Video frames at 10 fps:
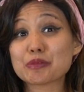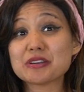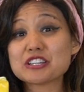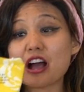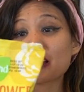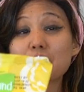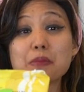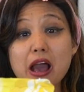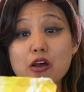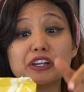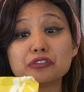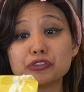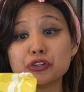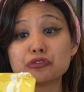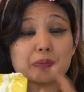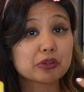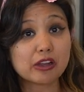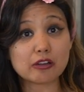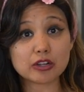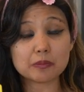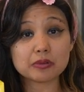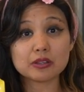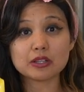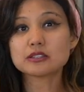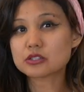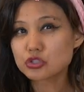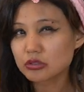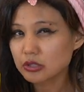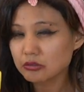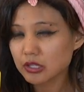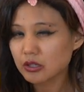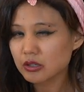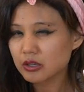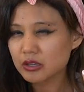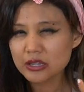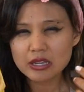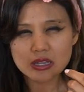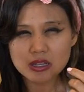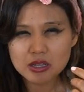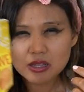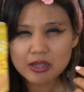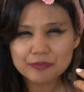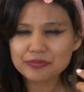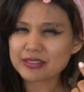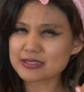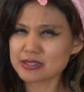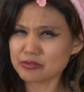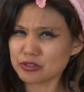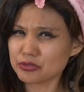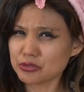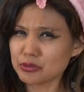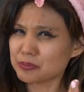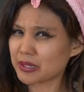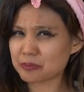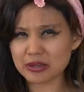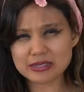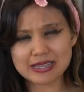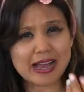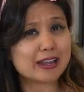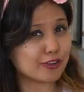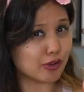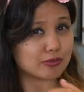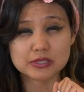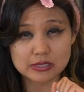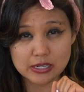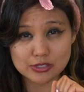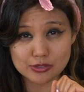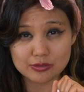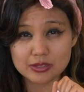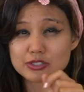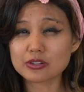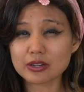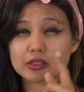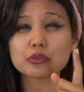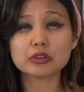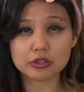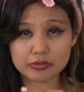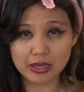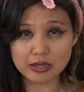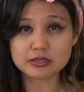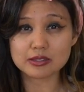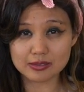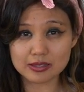be talking about real food from the ground up. Is it truly real? Is it real food, plant-based? I don't know. Stay tuned, because you're gonna get the real facts on